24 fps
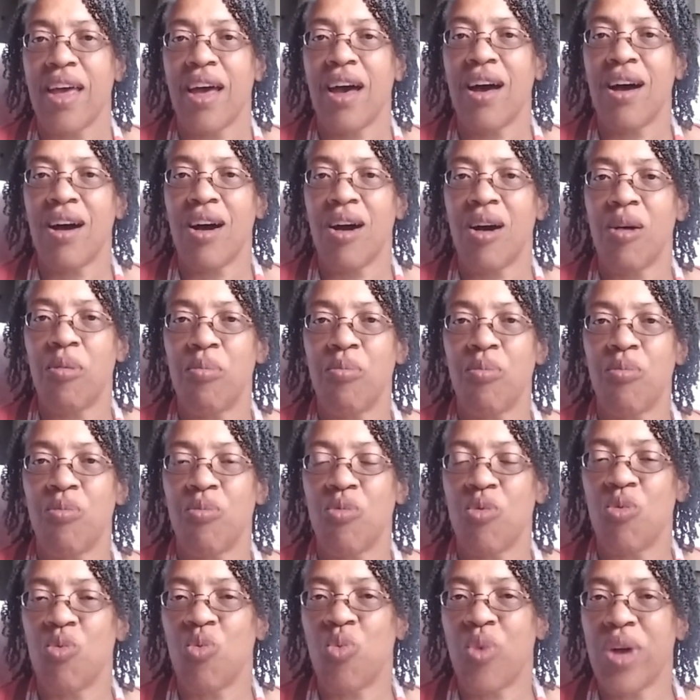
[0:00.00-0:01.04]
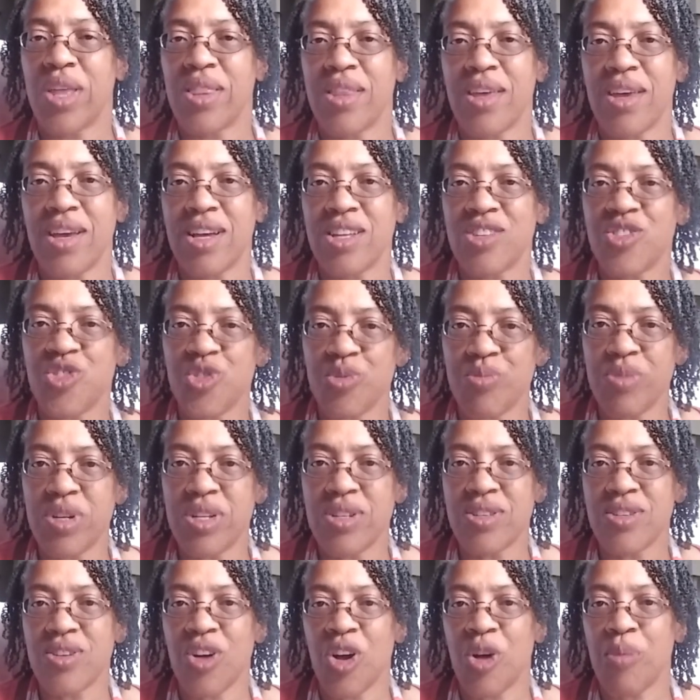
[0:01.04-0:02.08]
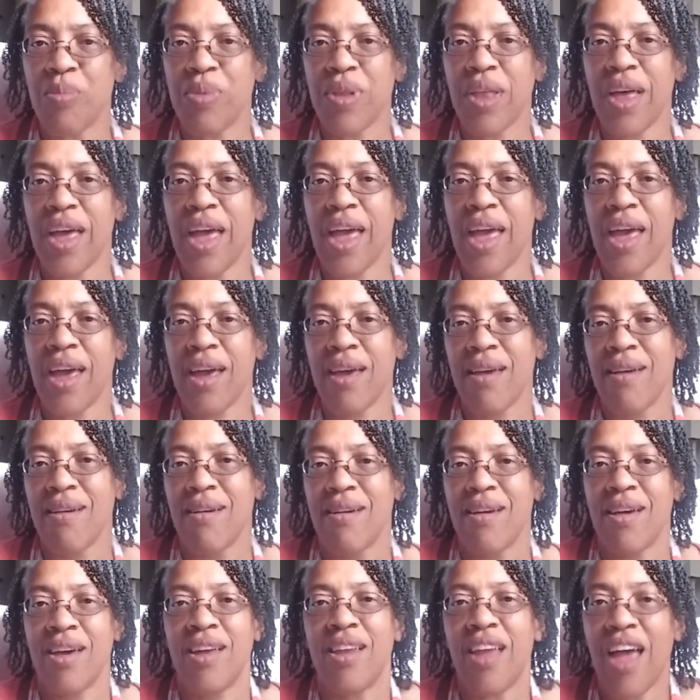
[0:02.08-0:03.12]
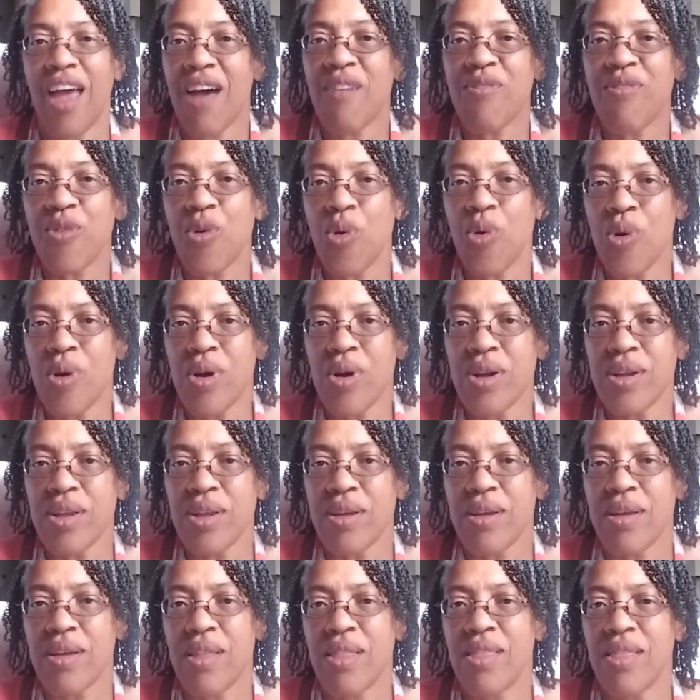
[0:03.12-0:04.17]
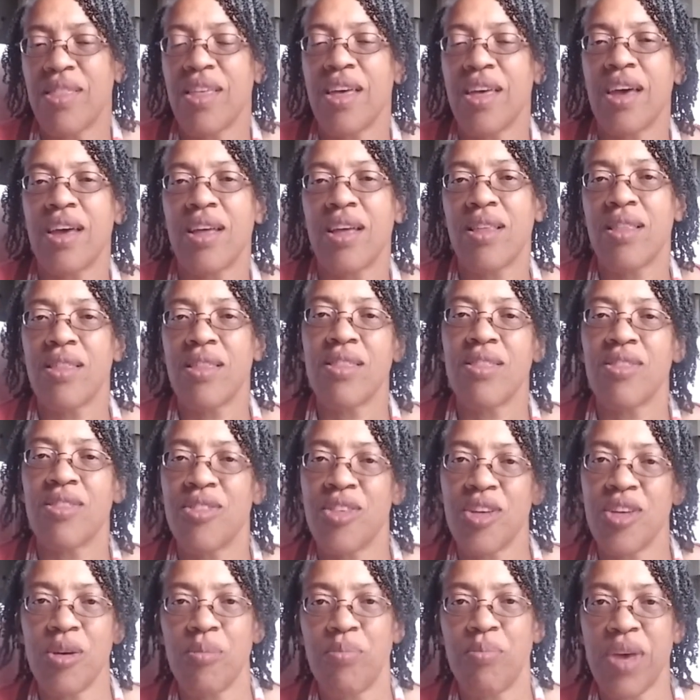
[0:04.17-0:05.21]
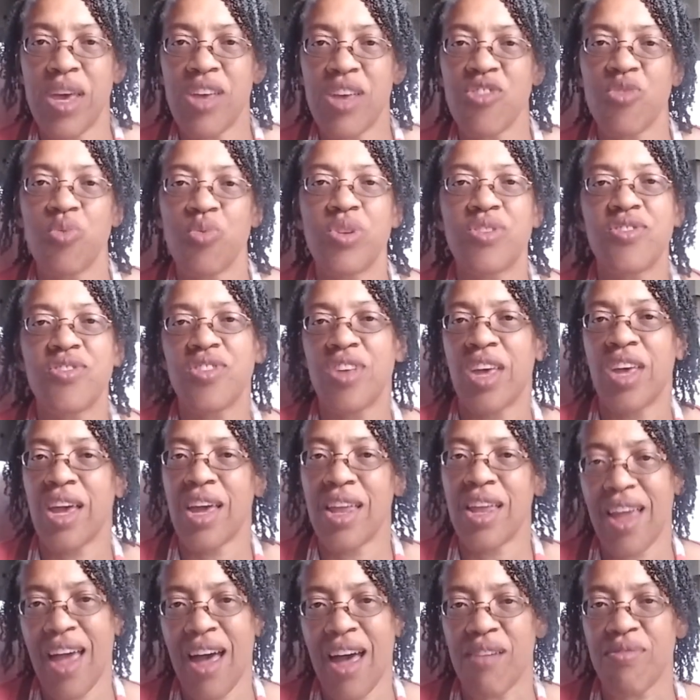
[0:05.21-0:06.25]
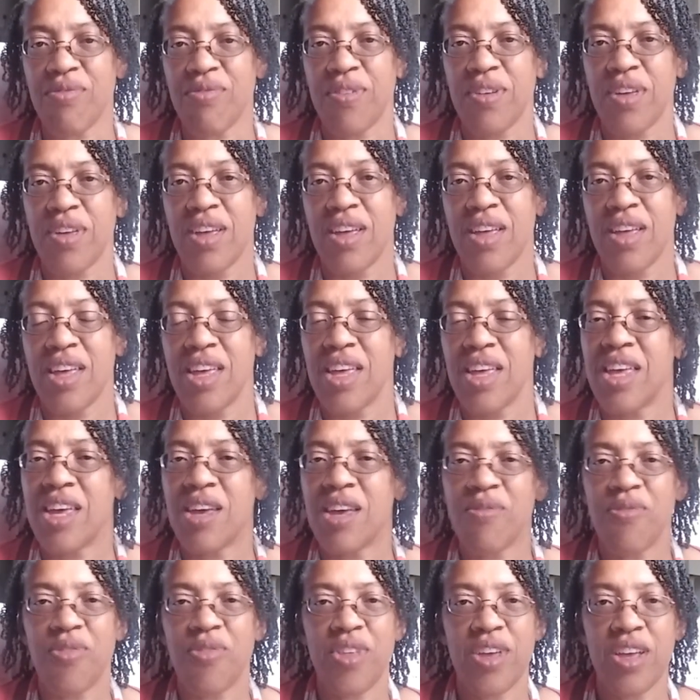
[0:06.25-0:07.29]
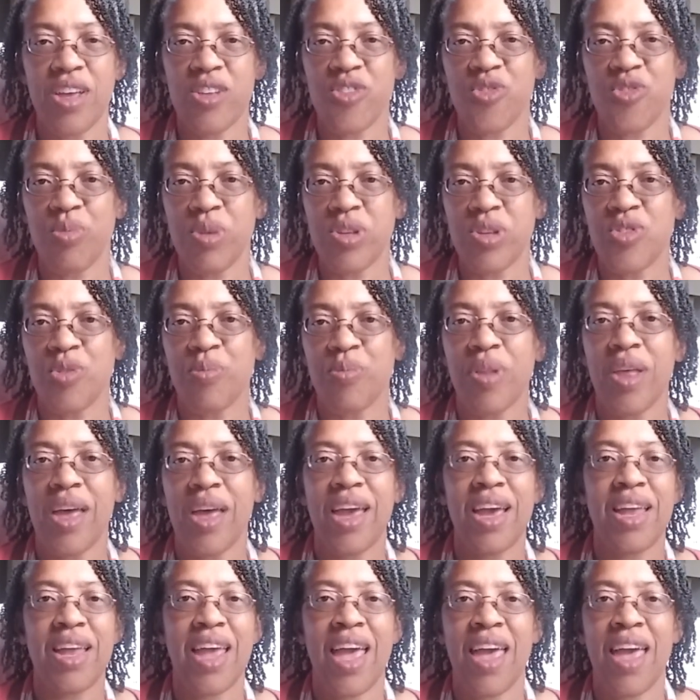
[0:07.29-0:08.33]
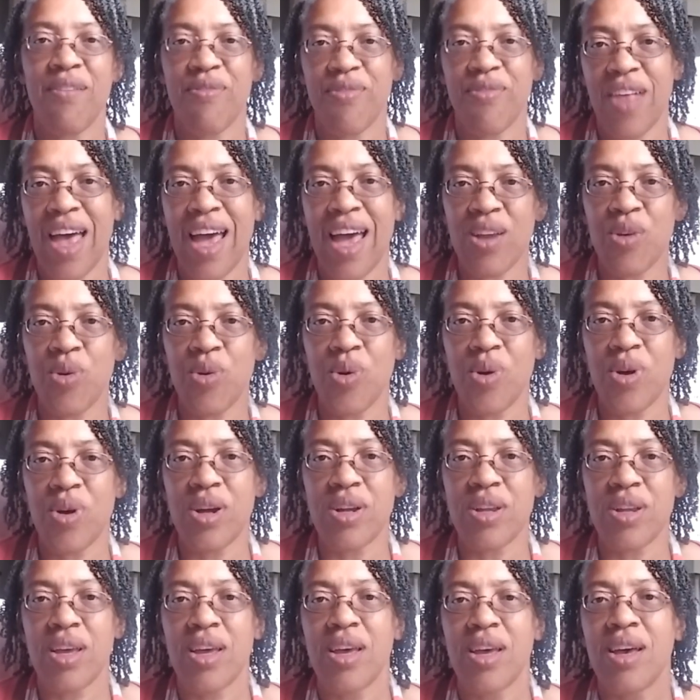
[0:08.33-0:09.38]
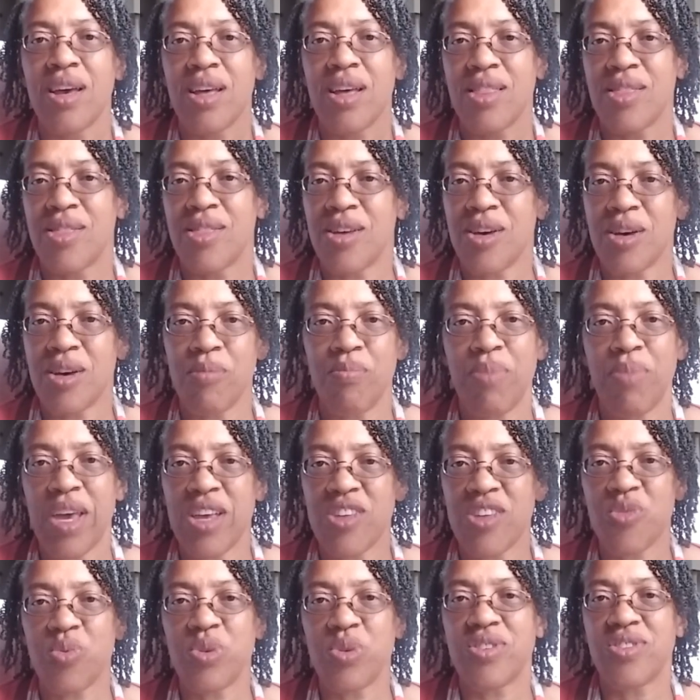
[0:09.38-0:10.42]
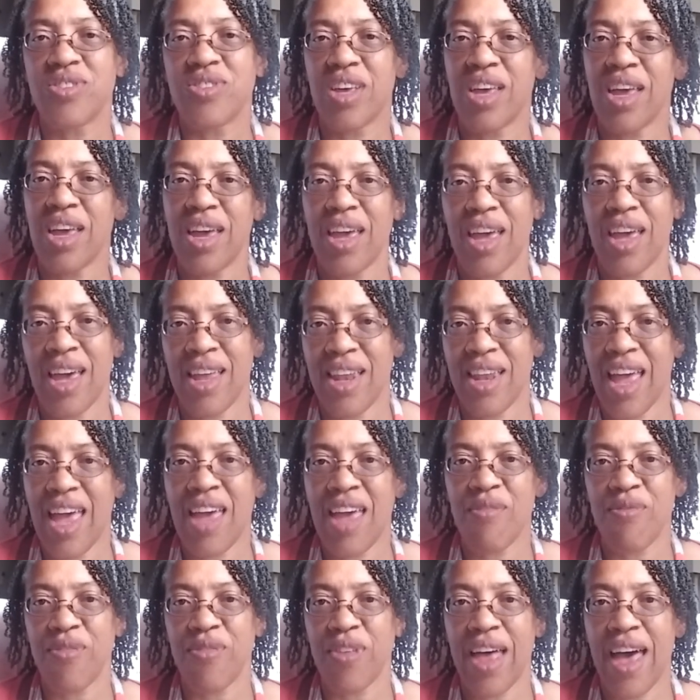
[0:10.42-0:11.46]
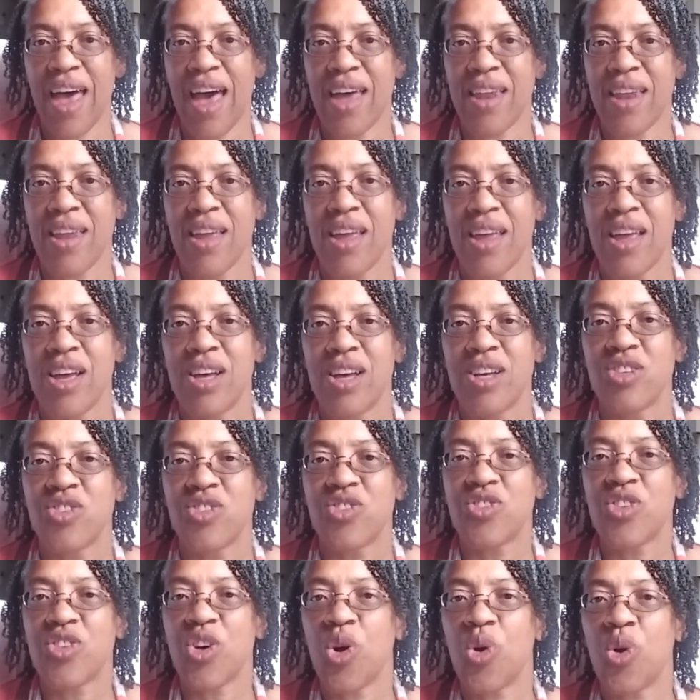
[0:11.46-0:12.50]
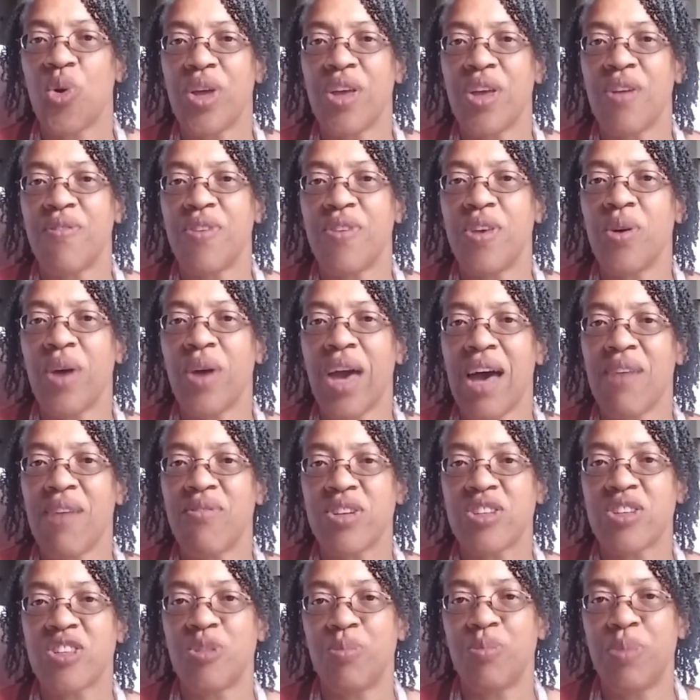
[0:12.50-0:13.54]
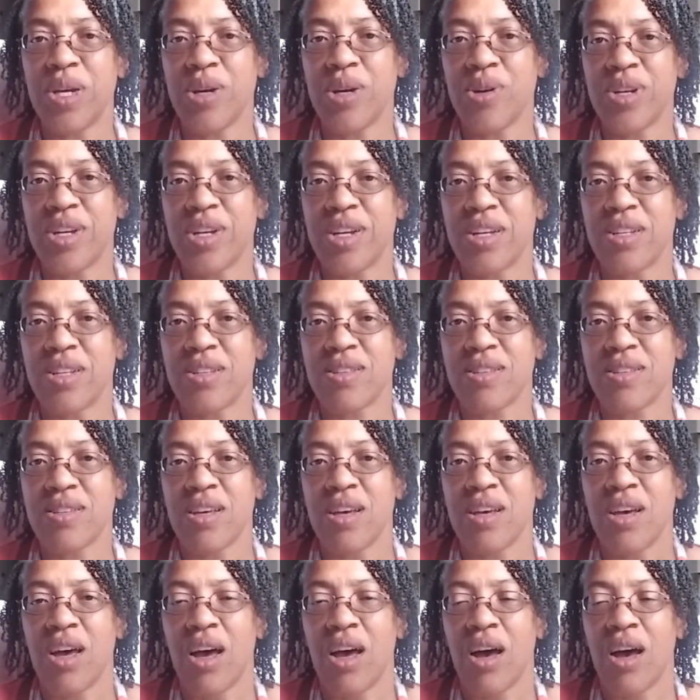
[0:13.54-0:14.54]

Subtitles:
When the instruments are playing an F chord, then the bass would sing an F. If the instruments are playing an A flat chord, the bass would sing an A flat. So if you have experience